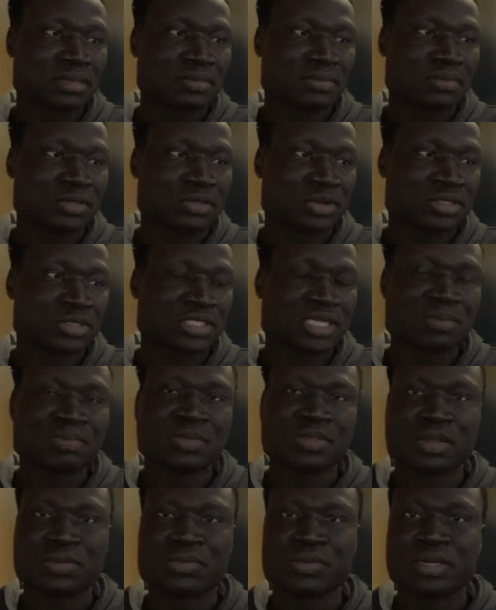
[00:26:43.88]
you know,
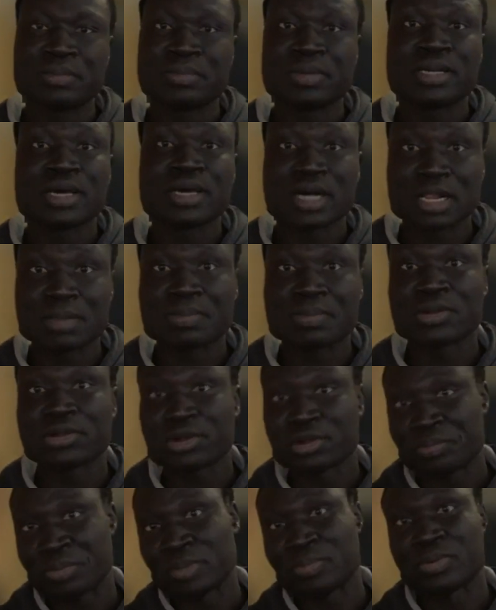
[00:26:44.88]
something that would even help a
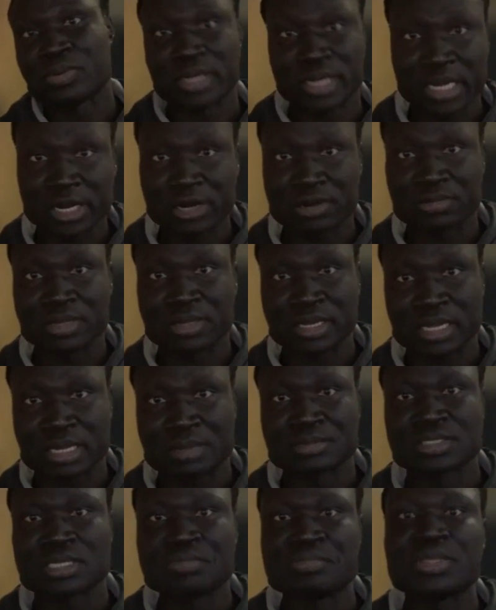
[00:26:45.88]
lot of people get out of the
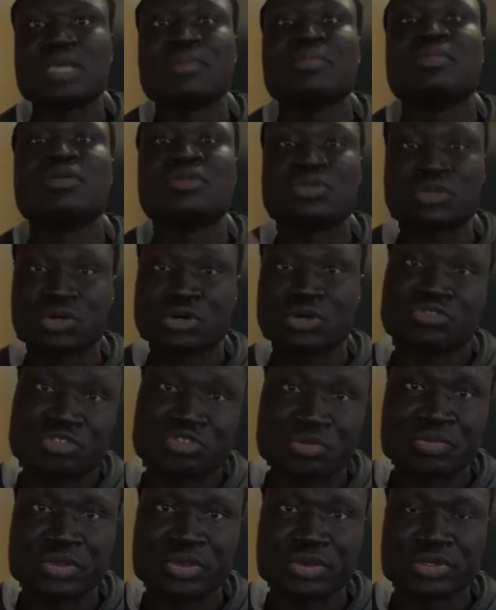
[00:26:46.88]
camps and be able to
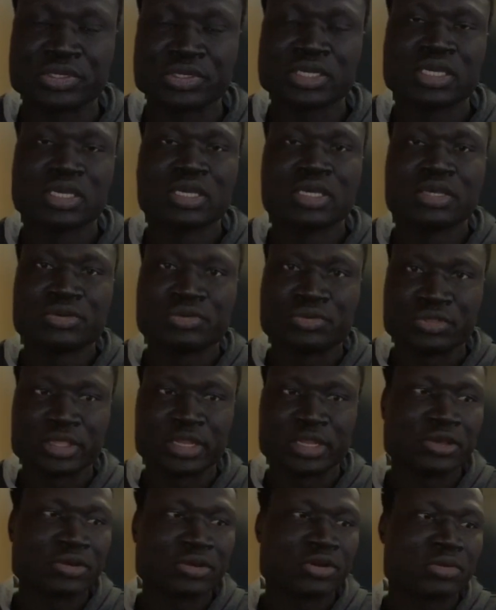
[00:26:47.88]
contribute to
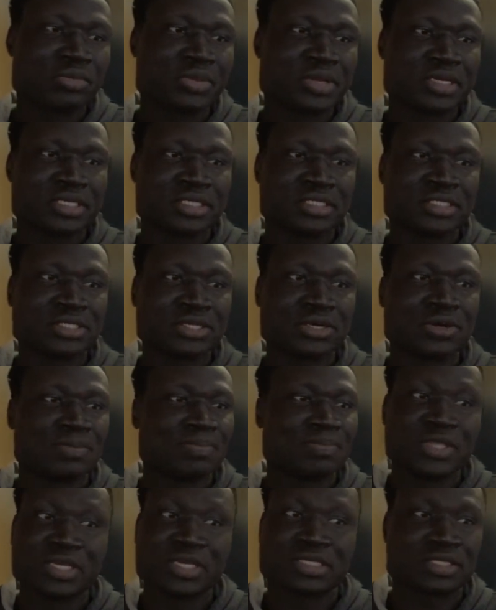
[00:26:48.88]
the new communities.
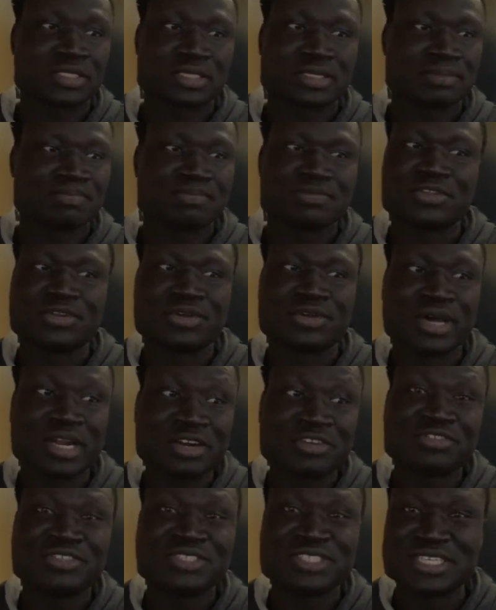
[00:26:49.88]
So yes, you know, a
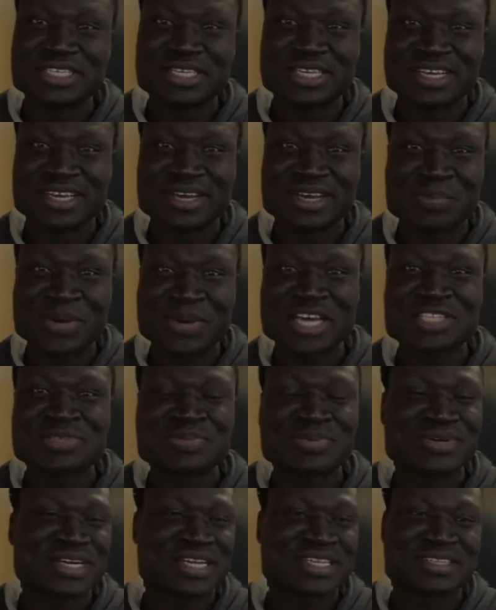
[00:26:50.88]
refugee
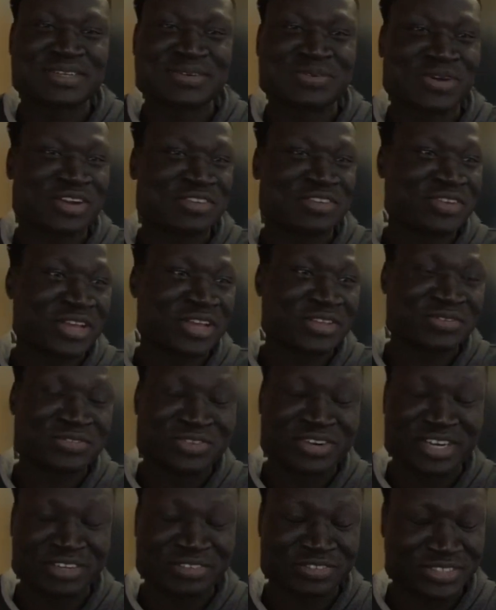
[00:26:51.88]
passport doesn't qualify you
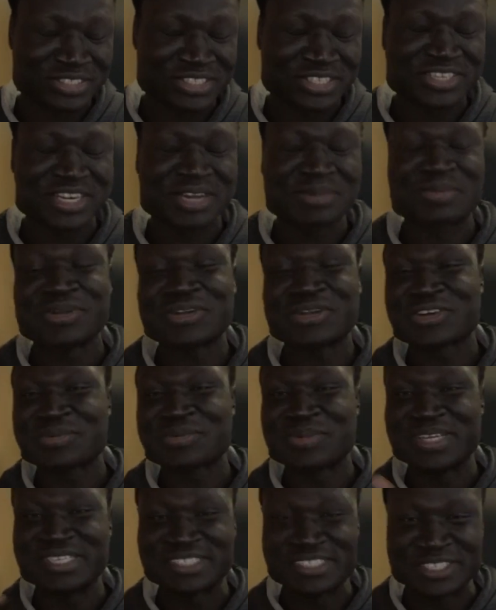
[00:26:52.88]
for a refugee travel
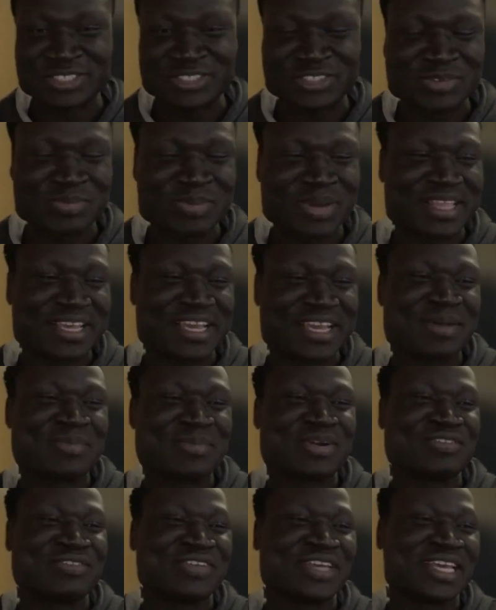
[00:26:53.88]
document. It's issued by the
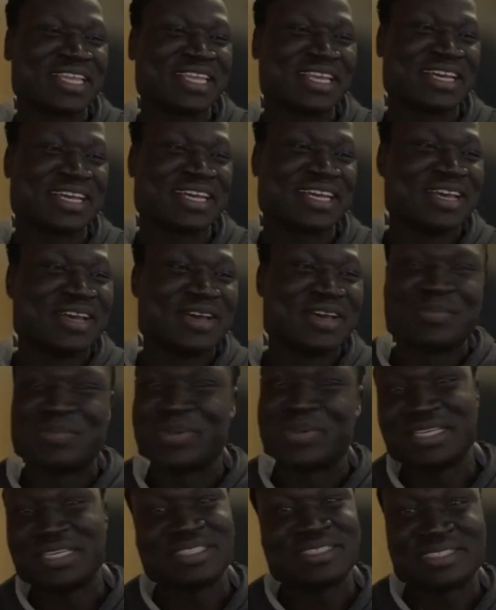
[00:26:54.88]
government of Kenya,
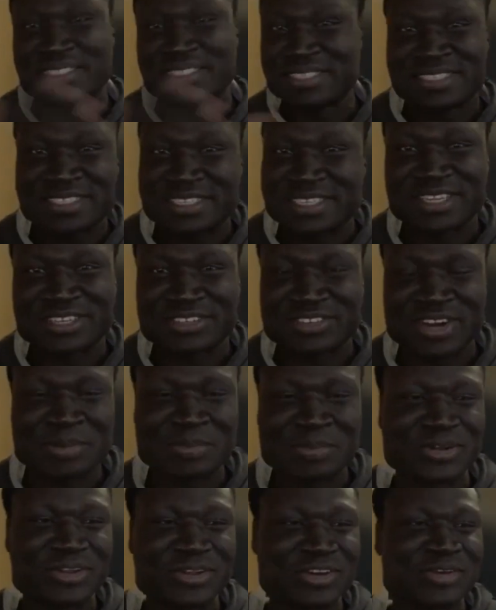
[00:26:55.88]
but it's still a
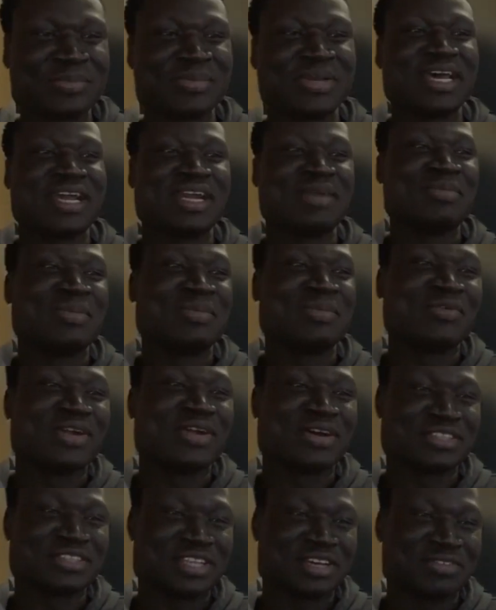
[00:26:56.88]
travel document. I remember
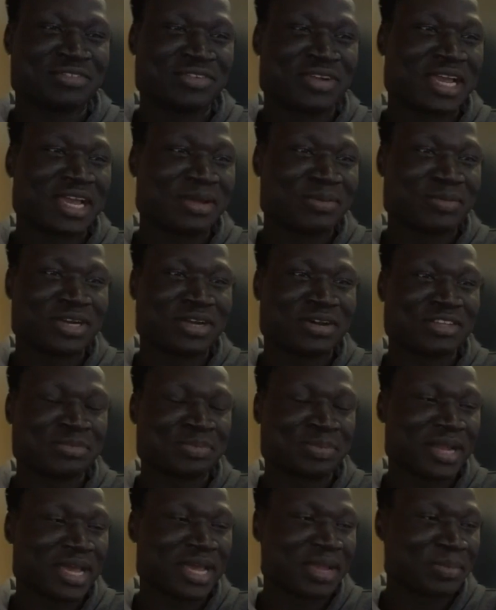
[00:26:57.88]
when I was
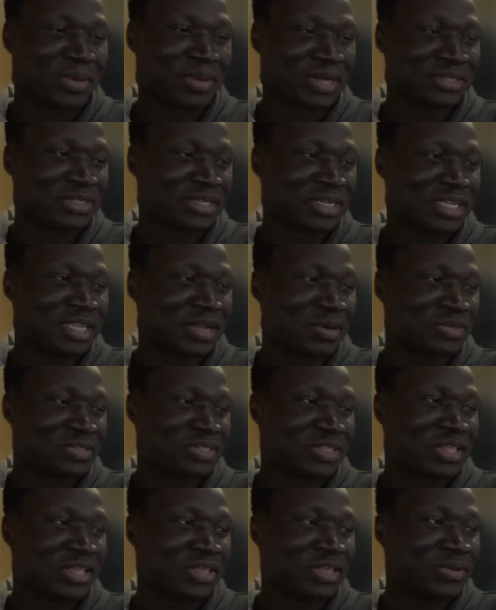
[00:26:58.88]
flying back to Kenya, I
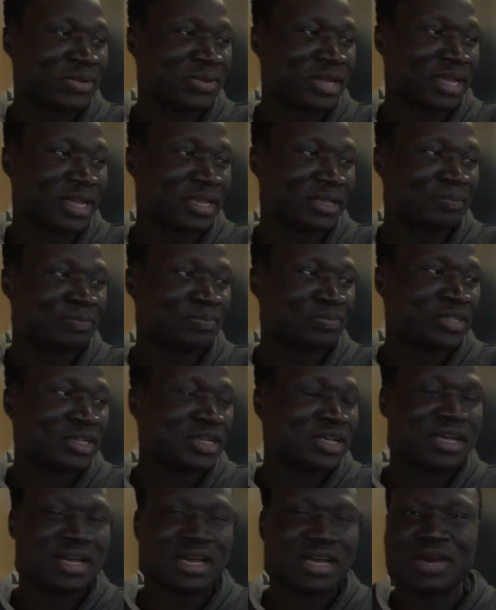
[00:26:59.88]
was in the
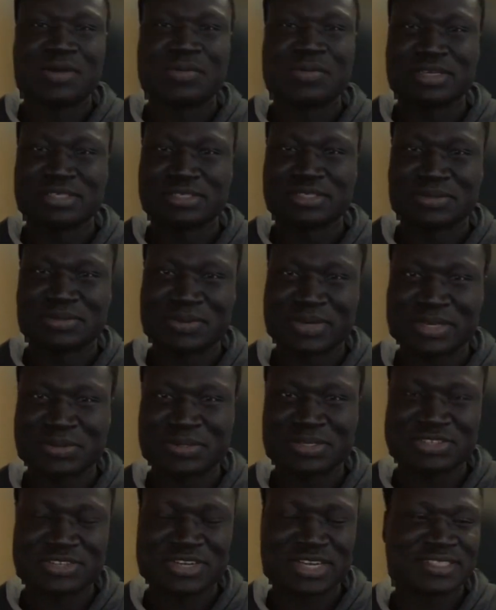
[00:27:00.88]
UK, where I
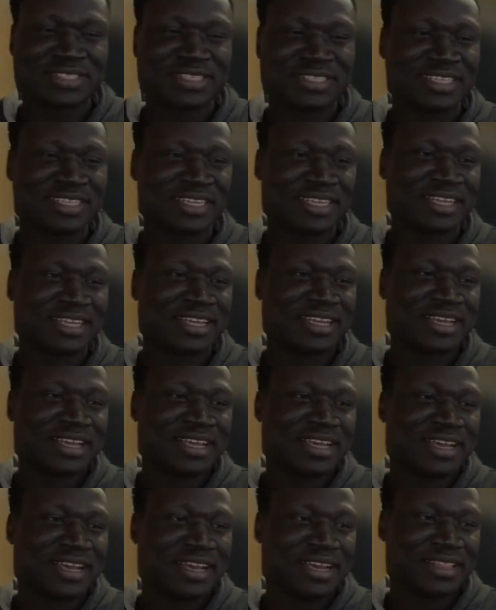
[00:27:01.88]
was transiting.
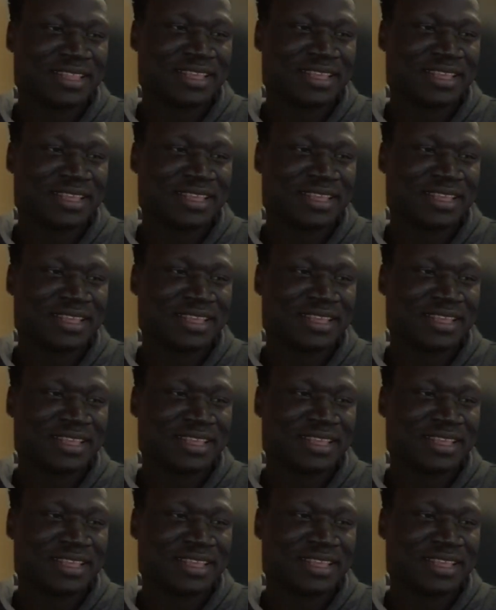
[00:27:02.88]
And